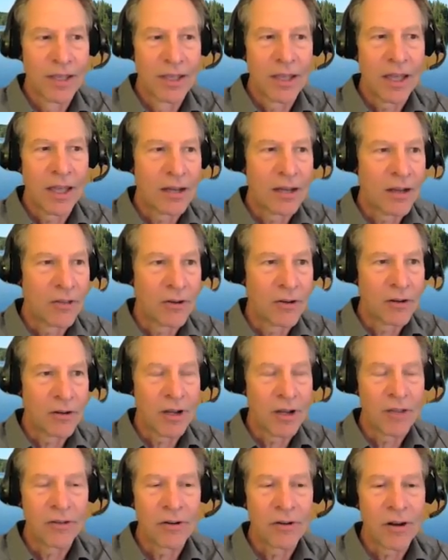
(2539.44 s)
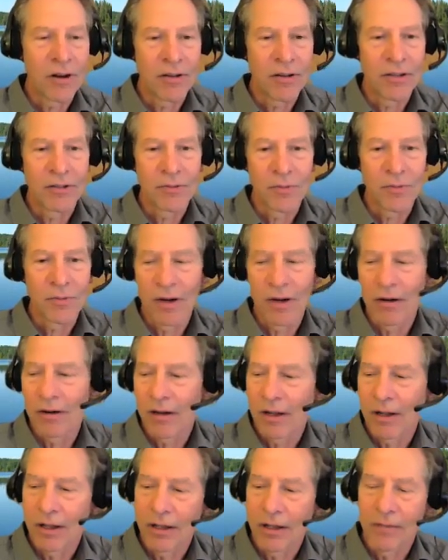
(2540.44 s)
and other other areas
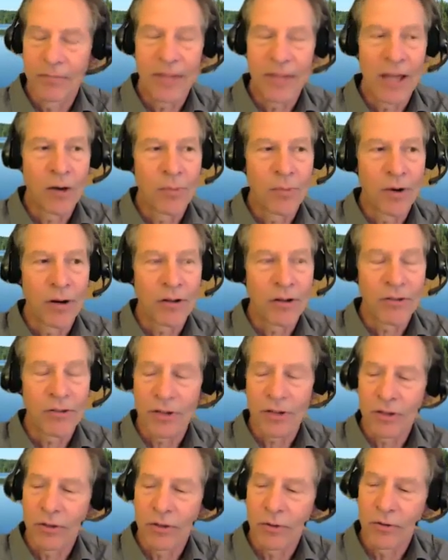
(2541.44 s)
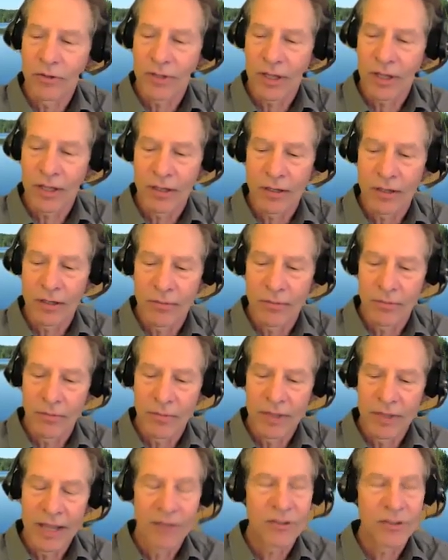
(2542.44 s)
where uh, nanoparticles are used in
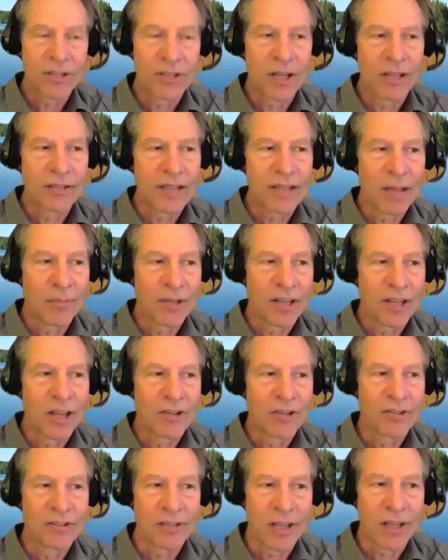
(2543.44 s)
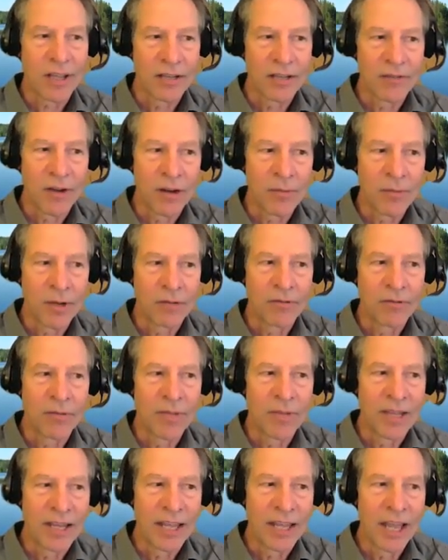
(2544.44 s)
life science applications like environmental
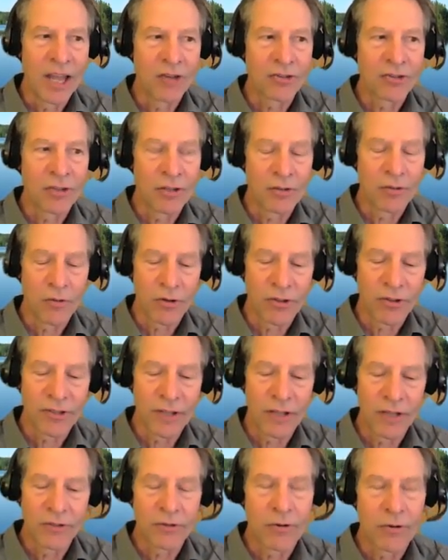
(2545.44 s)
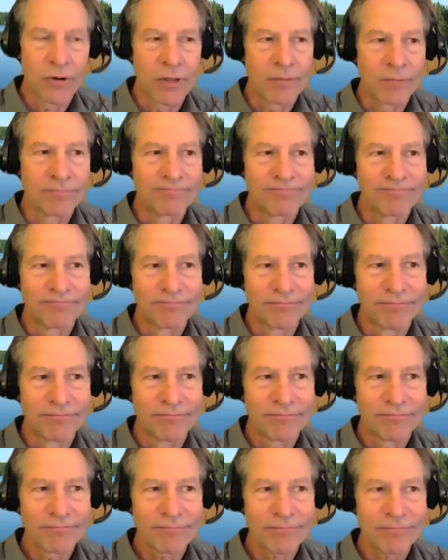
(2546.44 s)
remediation or cell sorting.
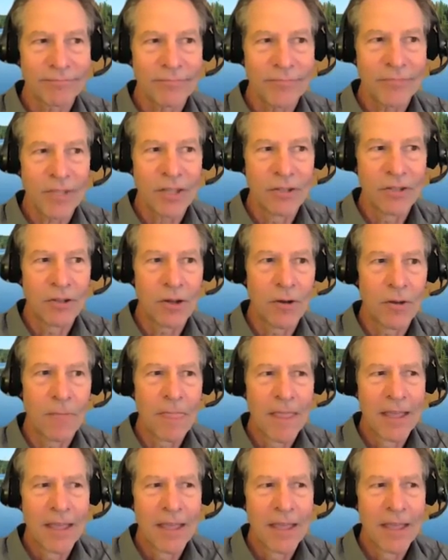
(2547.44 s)
So